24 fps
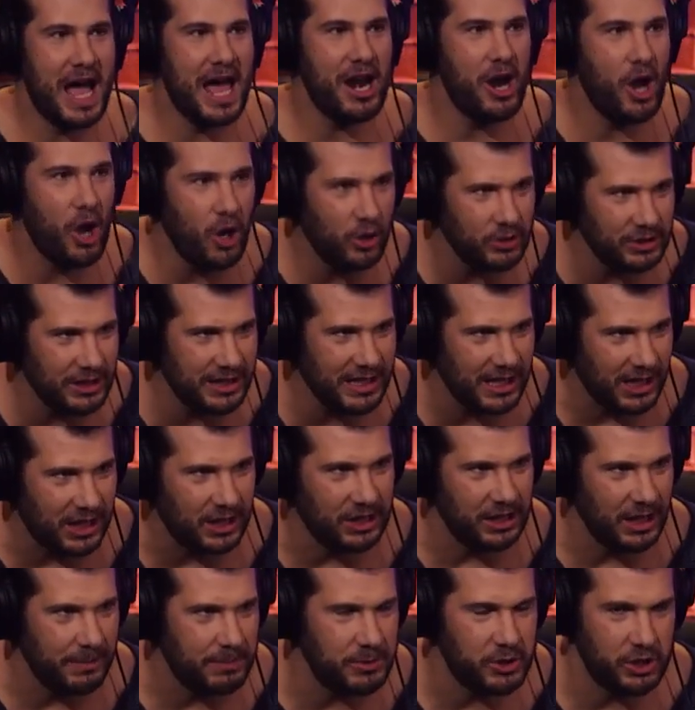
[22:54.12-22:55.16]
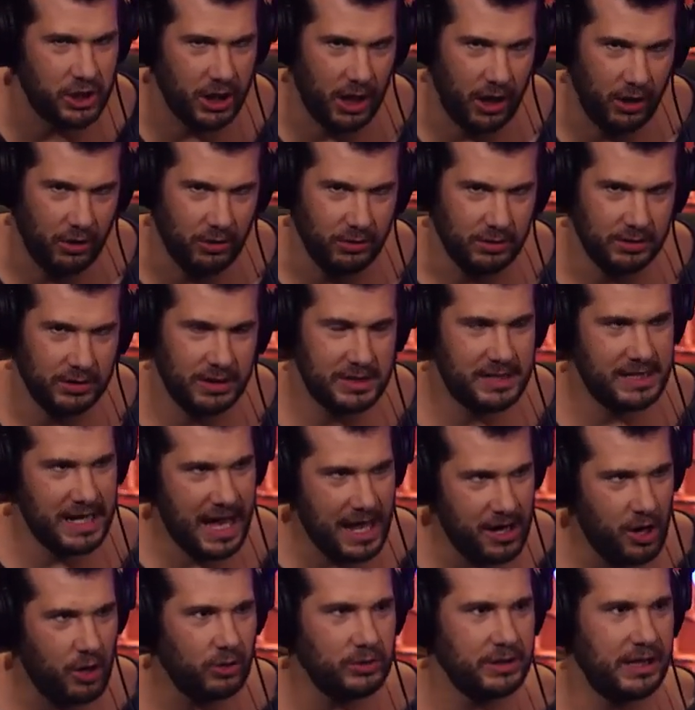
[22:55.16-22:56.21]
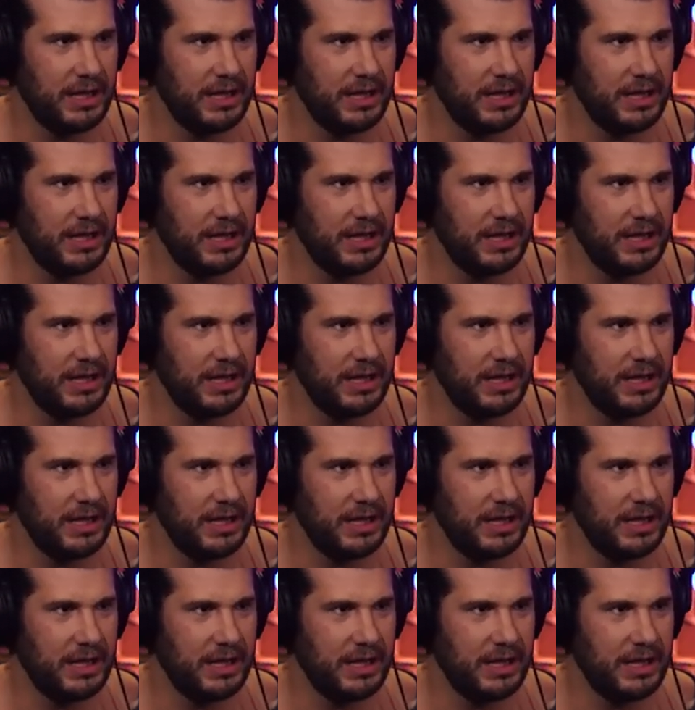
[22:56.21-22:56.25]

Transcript: Not only a clip show. It's not yes.